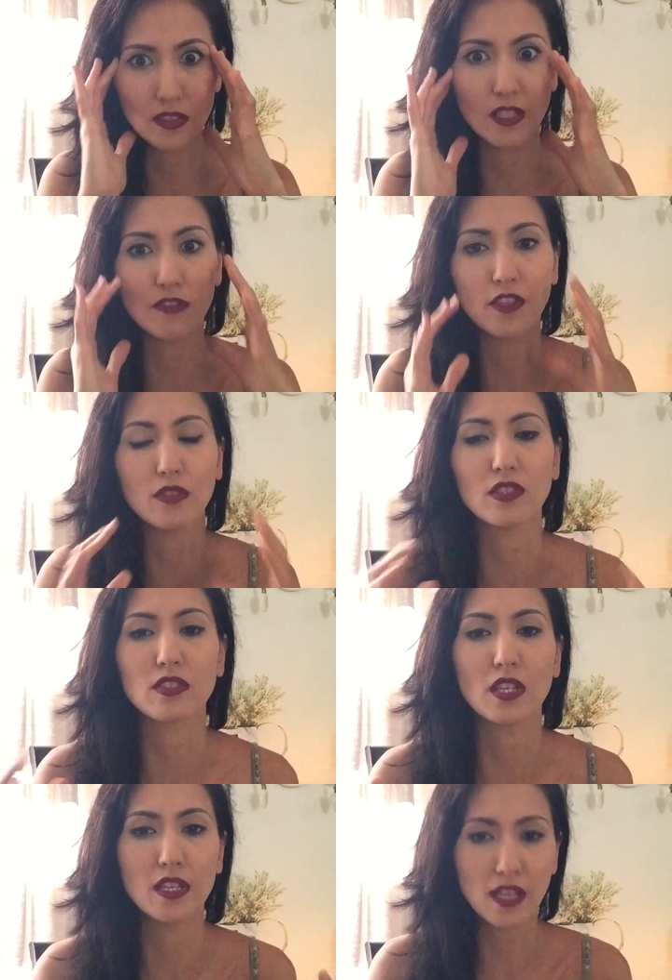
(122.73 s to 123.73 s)
and I felt
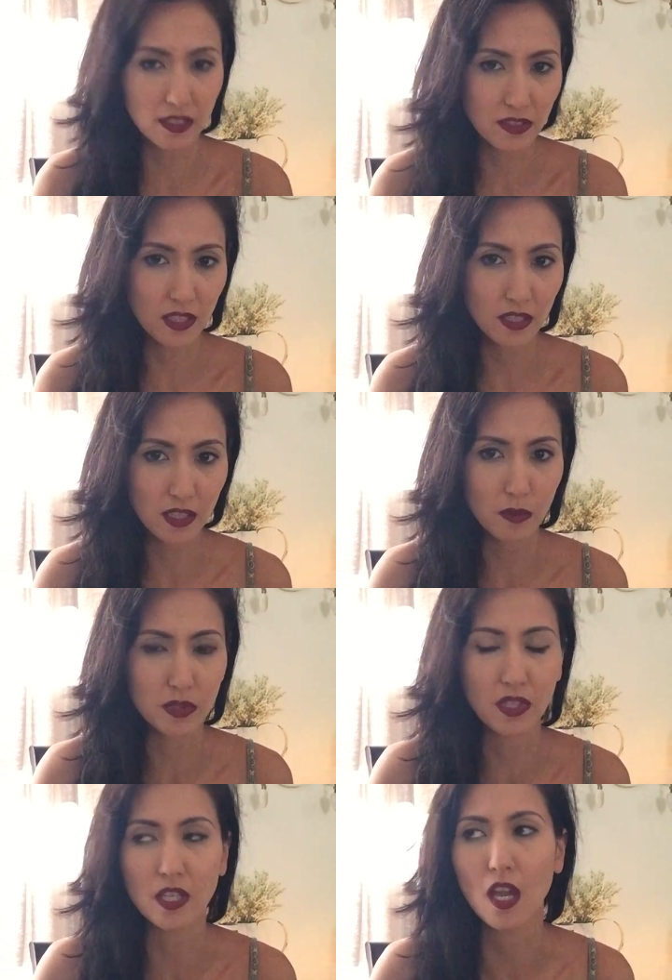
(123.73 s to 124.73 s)
disconnected. And I
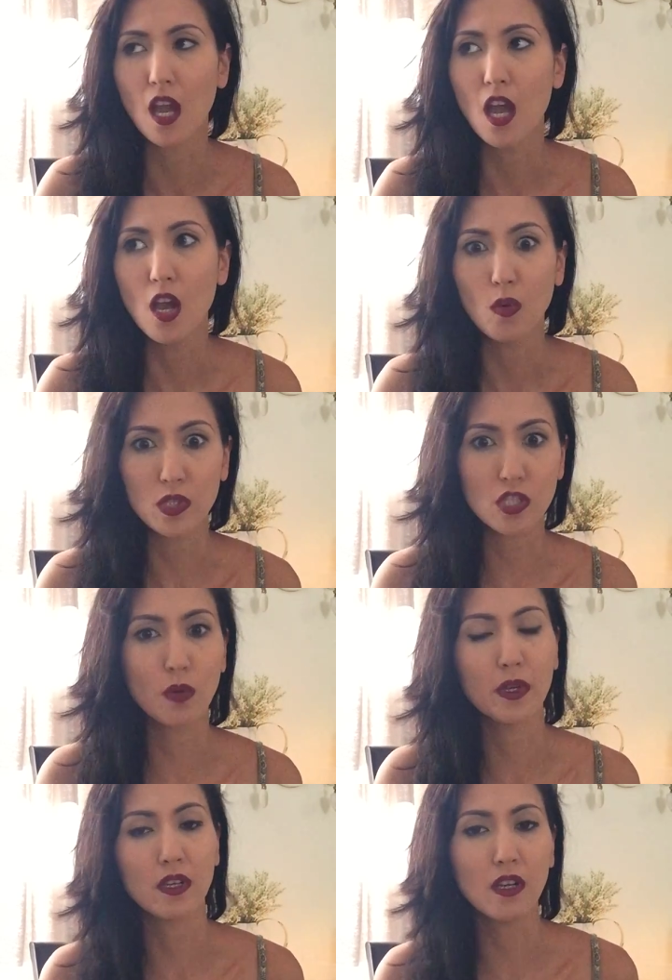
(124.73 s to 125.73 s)
was like, what's
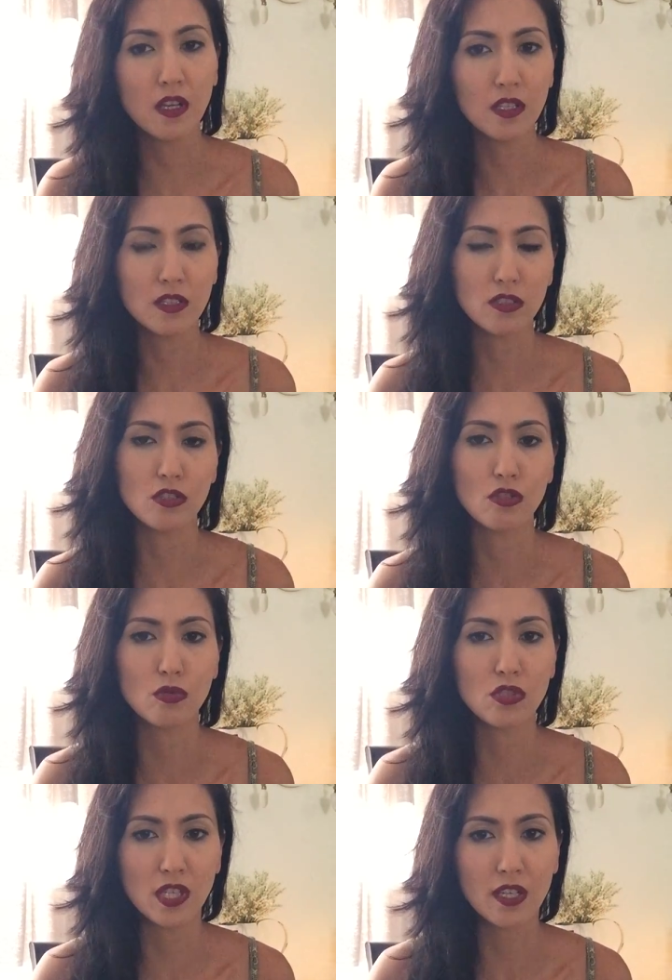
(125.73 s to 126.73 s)
going on? This is so
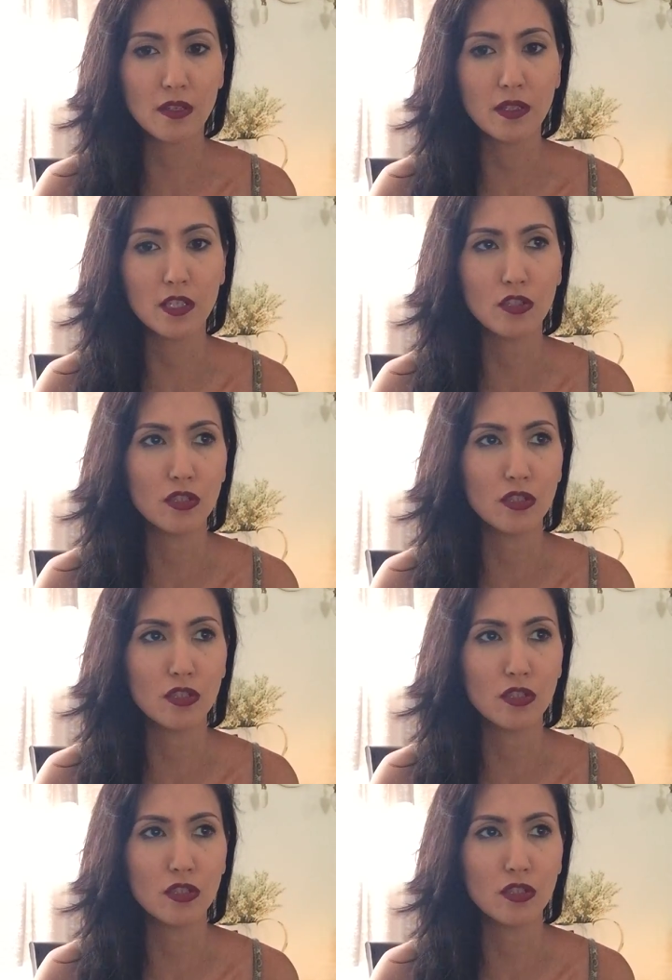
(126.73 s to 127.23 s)
scary.